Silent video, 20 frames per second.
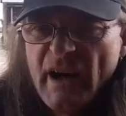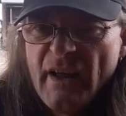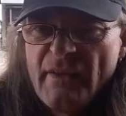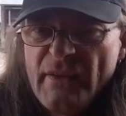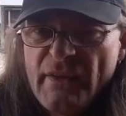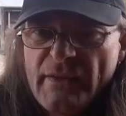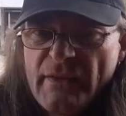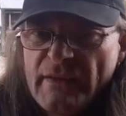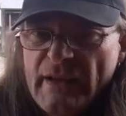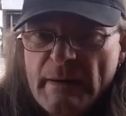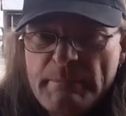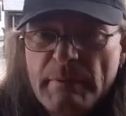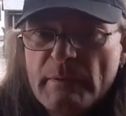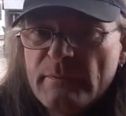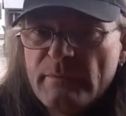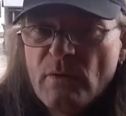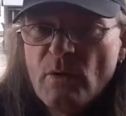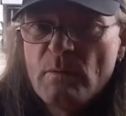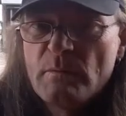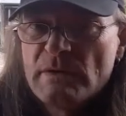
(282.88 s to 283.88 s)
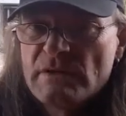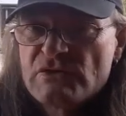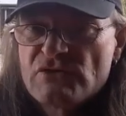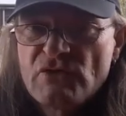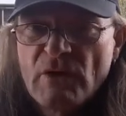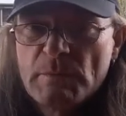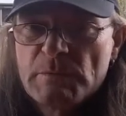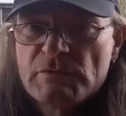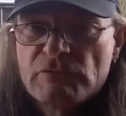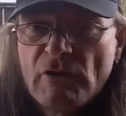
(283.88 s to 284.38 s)
other than that performance
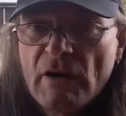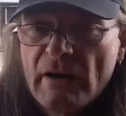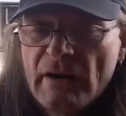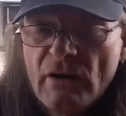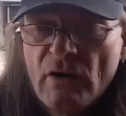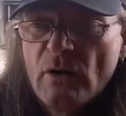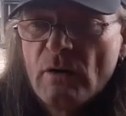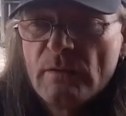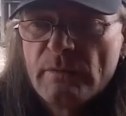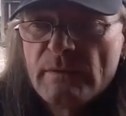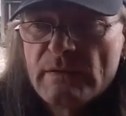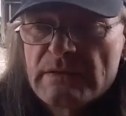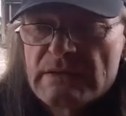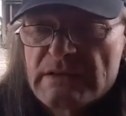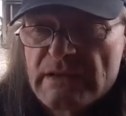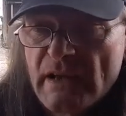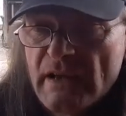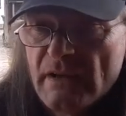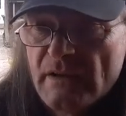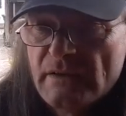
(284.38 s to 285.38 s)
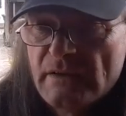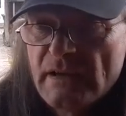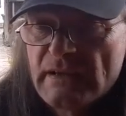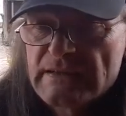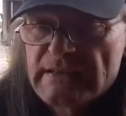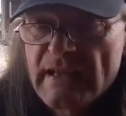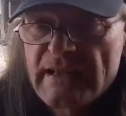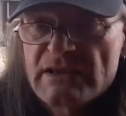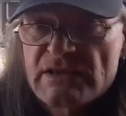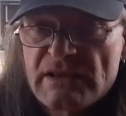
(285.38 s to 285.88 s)
drops right off. So
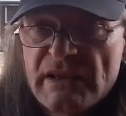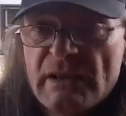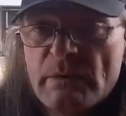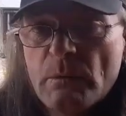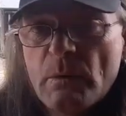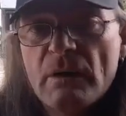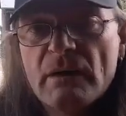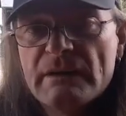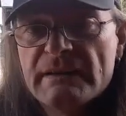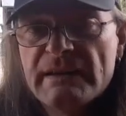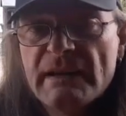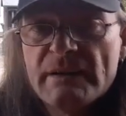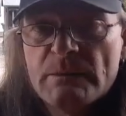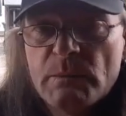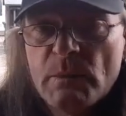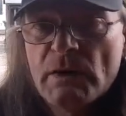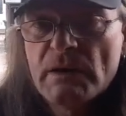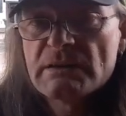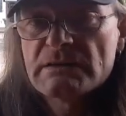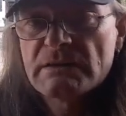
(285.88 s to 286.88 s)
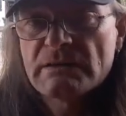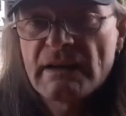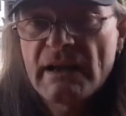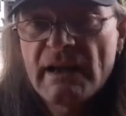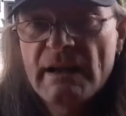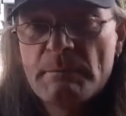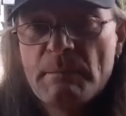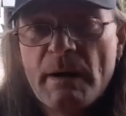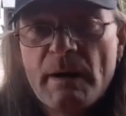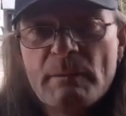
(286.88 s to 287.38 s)
essentially what I did was I
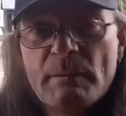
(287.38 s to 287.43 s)
came